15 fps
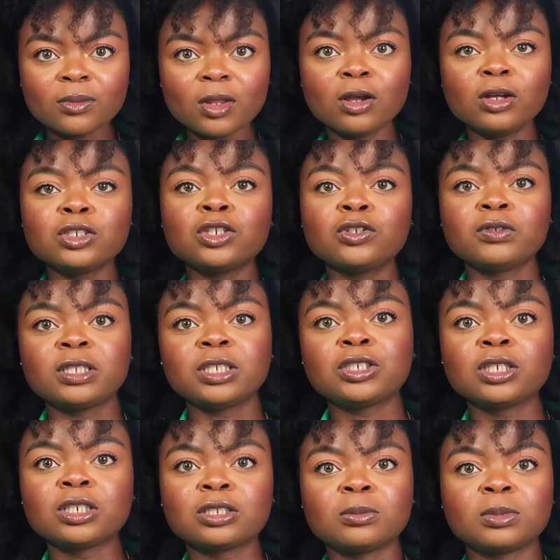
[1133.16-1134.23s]
audition
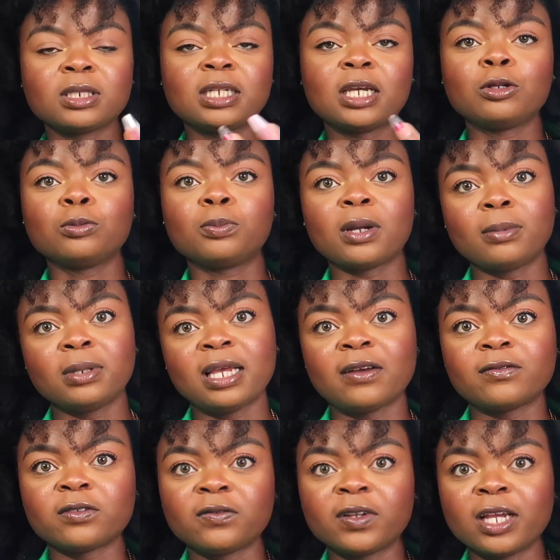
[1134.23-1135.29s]
rotation is something that you probably
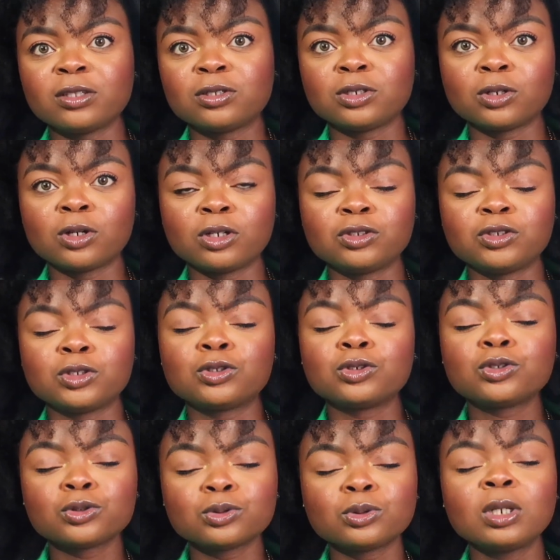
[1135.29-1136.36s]
have to fly into the country to
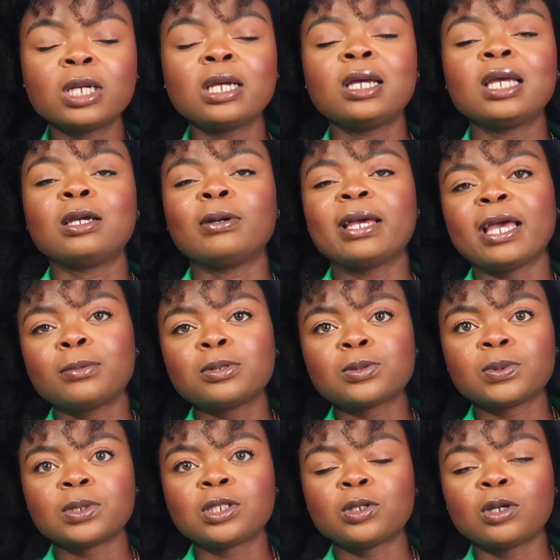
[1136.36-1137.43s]
do. It helps
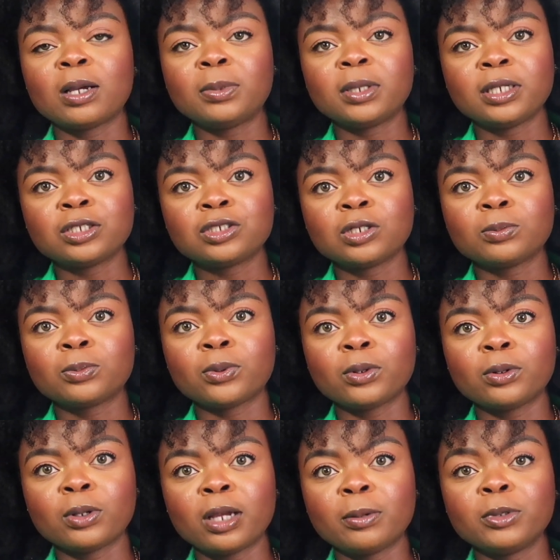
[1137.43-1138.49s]
with your application,
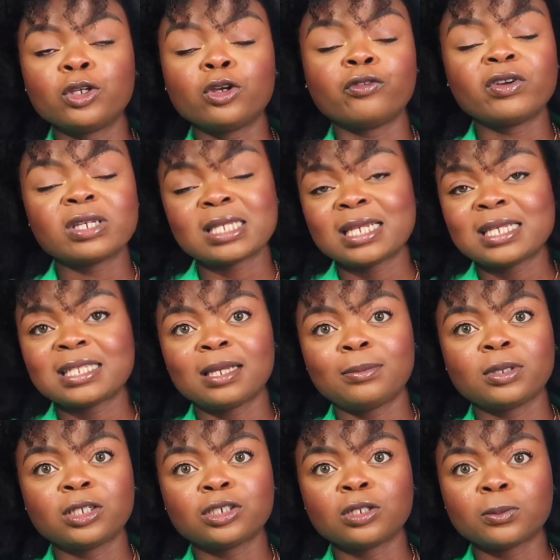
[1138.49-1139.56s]
your residency
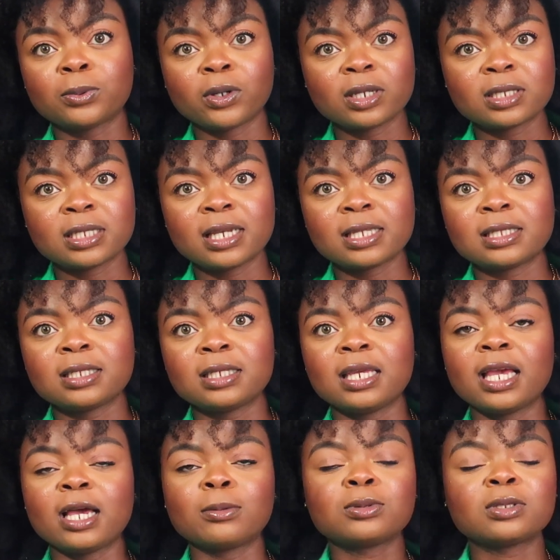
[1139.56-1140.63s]
application process. It
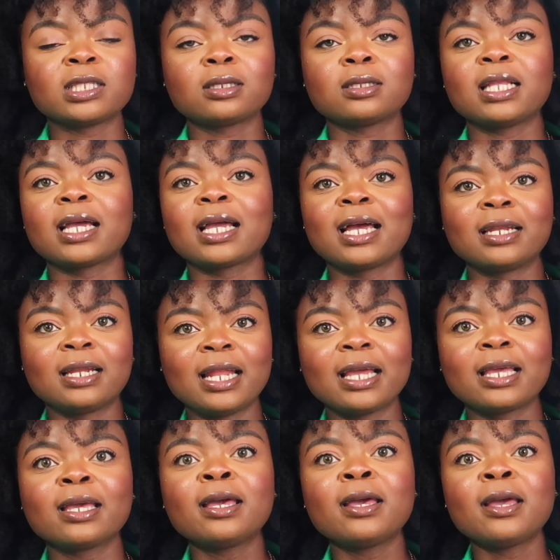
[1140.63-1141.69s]
helps like kind of like